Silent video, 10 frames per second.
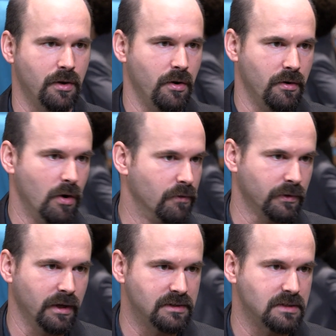and, and,
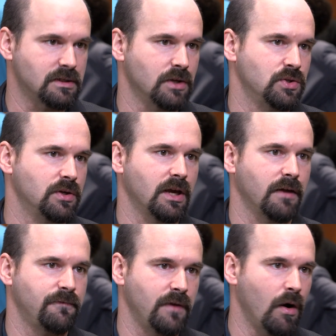overlays and such, you can
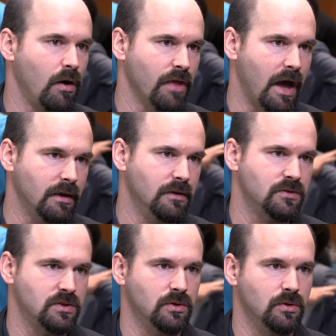kind of fit all that
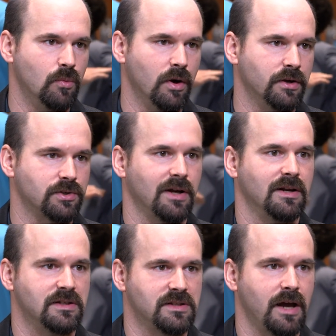into what you're trying
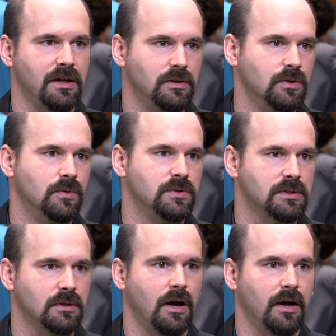to design and
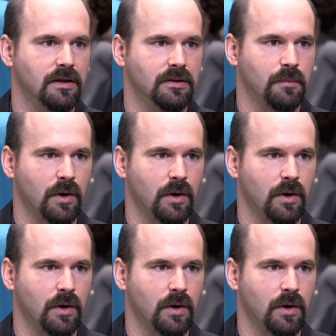use uh, in the